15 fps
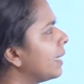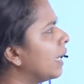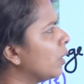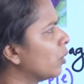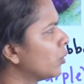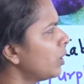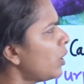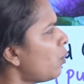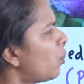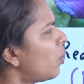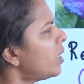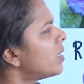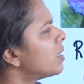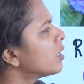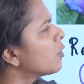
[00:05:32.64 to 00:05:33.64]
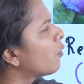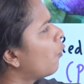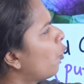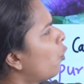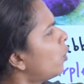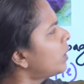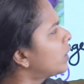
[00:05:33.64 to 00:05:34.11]
yellow. Now what is this
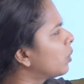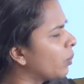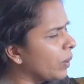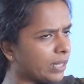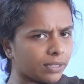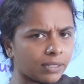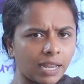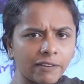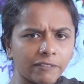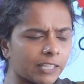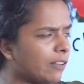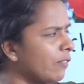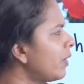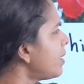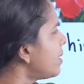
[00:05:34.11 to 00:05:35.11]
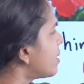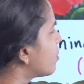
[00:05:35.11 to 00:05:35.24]
fourth one? I've given